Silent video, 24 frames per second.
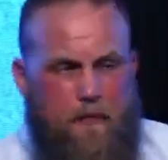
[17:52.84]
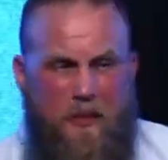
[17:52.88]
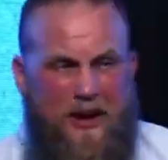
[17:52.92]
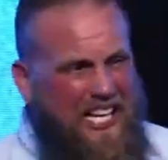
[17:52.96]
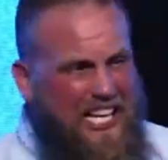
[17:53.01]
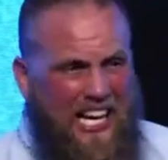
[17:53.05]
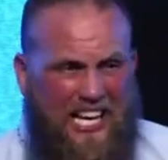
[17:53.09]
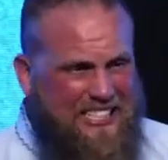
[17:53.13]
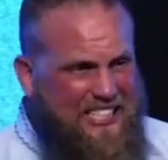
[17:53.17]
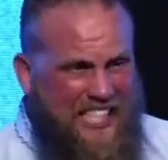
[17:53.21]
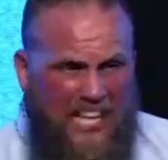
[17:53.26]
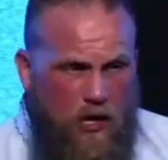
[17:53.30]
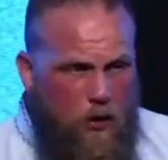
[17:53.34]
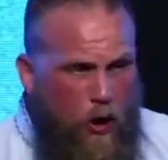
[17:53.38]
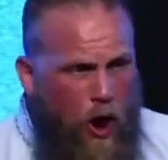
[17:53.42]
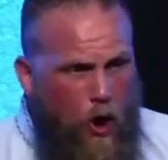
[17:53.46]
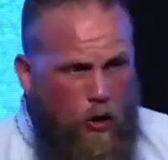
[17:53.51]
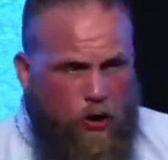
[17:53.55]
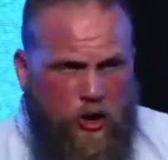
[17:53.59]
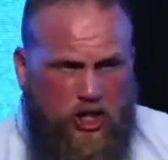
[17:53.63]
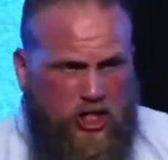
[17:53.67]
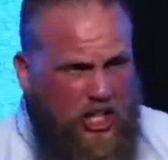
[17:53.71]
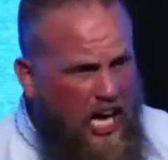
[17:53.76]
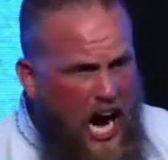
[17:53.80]
because he
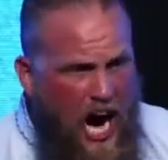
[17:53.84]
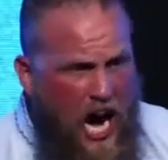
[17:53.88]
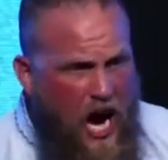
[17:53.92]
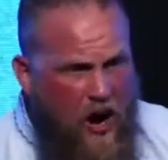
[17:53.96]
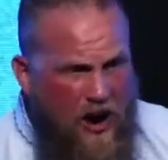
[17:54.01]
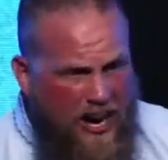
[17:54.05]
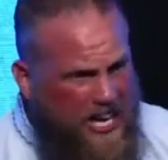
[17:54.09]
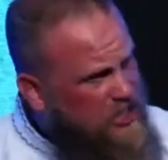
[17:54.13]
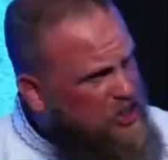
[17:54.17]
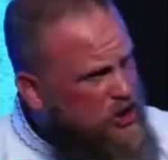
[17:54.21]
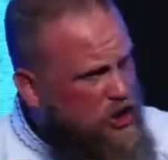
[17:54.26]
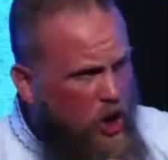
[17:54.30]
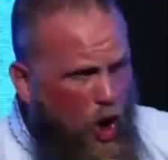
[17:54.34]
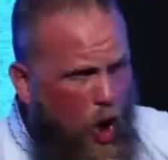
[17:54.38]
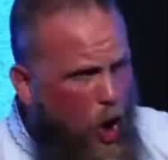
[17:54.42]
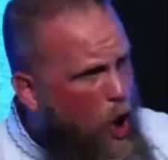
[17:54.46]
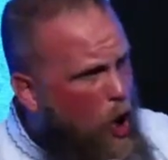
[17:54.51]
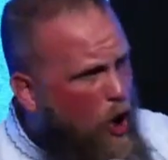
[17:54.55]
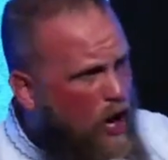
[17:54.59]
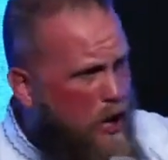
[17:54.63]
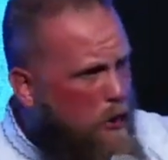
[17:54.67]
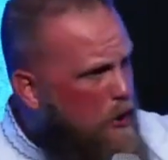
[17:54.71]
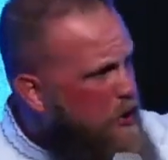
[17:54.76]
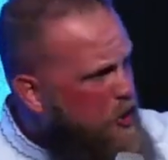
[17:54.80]
won't share his
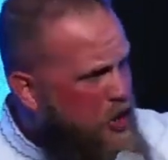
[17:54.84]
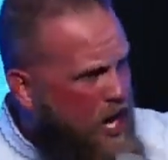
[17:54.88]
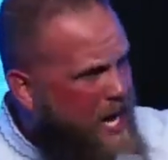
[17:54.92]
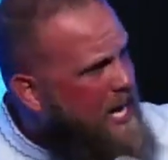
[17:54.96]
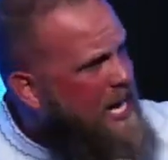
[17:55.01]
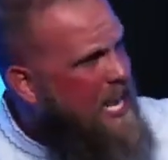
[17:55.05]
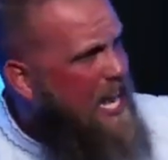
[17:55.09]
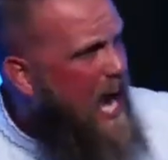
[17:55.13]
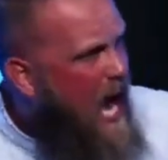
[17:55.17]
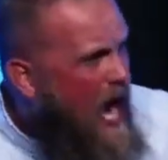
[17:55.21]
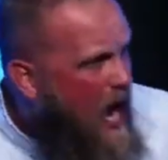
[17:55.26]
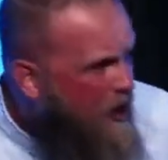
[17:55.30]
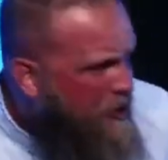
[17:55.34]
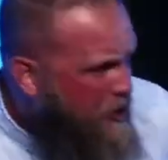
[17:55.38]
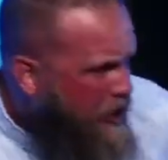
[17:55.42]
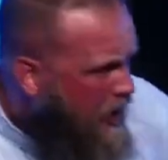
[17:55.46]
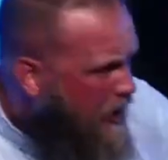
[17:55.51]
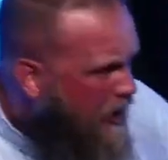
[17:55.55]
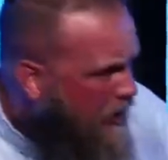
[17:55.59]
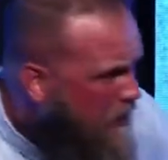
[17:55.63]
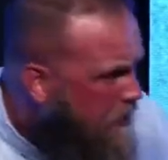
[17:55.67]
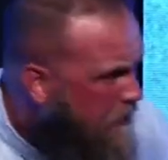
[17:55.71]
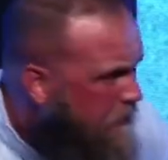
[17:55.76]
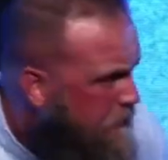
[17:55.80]
glory with any
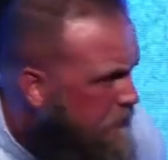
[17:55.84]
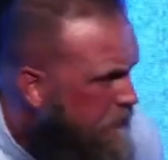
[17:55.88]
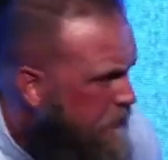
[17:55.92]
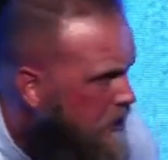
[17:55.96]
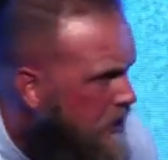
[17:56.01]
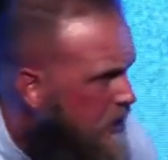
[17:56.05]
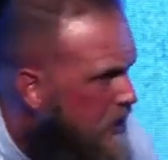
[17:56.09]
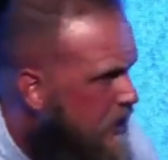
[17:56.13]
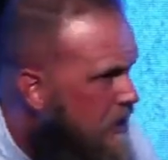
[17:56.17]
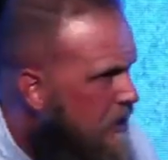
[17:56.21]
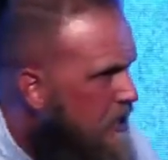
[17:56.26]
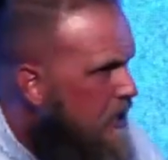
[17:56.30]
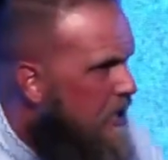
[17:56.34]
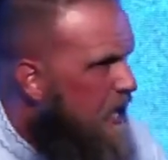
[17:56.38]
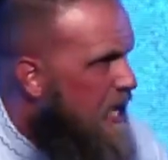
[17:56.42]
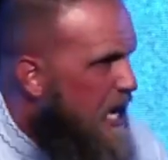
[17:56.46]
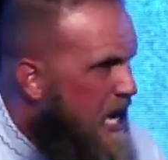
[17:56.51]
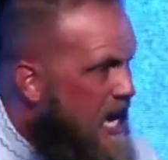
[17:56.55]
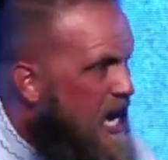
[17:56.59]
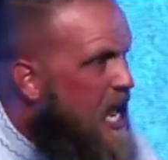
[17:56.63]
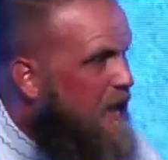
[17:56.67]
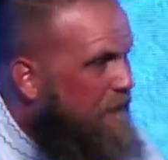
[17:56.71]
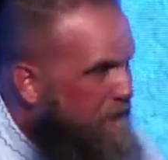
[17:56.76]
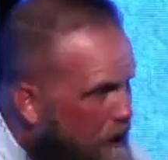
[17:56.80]
other.
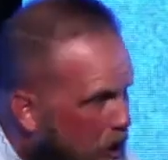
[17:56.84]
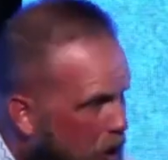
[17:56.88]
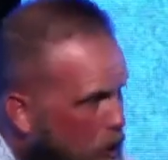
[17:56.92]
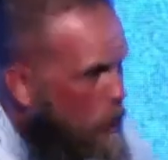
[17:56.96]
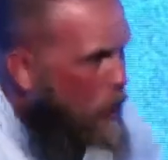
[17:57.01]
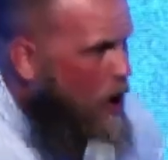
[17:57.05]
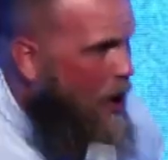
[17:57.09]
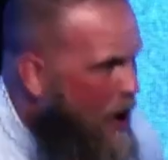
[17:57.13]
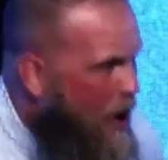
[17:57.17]
And if it